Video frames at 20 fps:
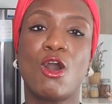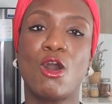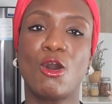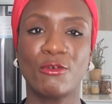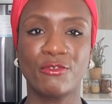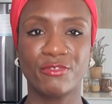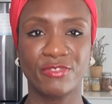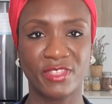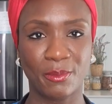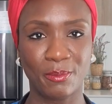
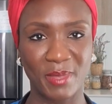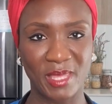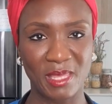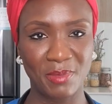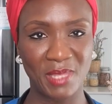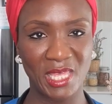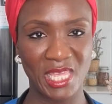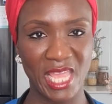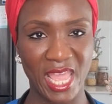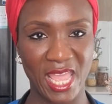of the
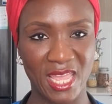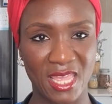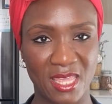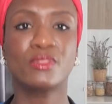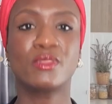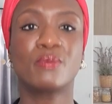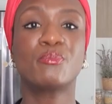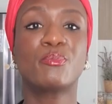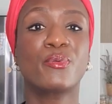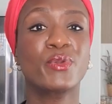BPA.
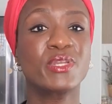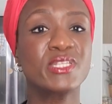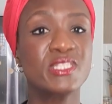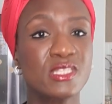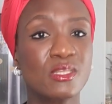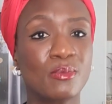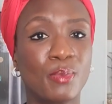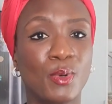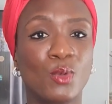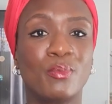The
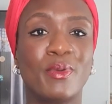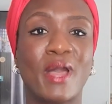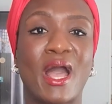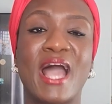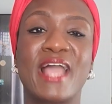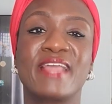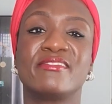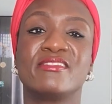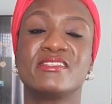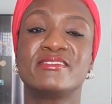principle
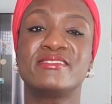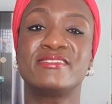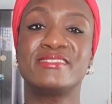behind the